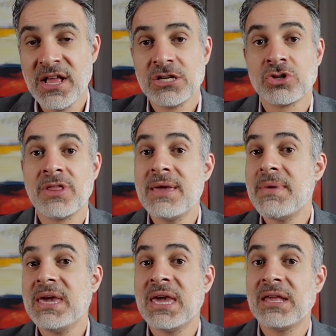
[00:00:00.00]
So they
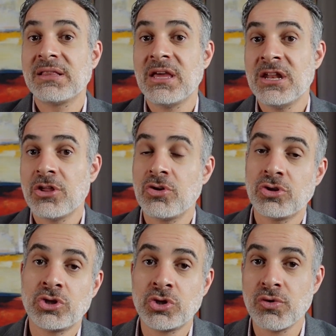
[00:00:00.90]
may get another
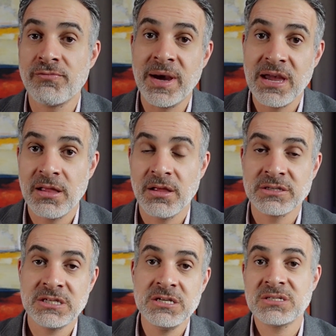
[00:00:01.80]
2 of my
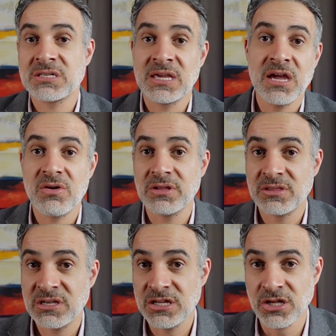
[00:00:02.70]
LLCs to
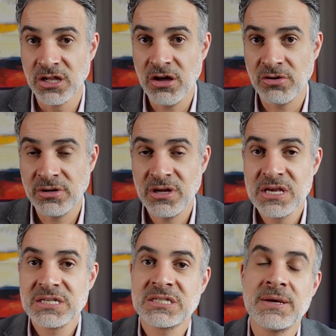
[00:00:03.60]
guarantee the loan
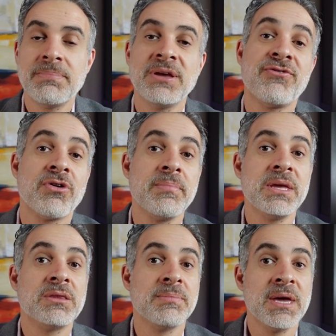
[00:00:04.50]
simply for
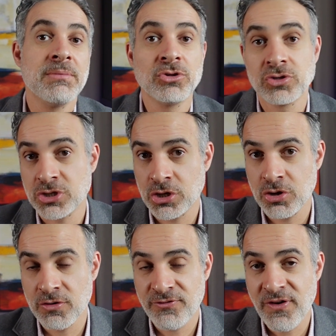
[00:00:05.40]
me to be able to
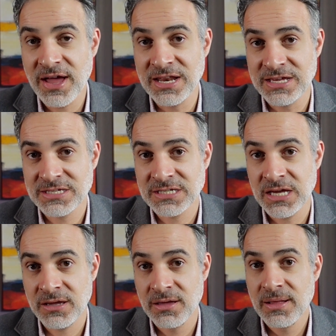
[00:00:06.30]
secure financing,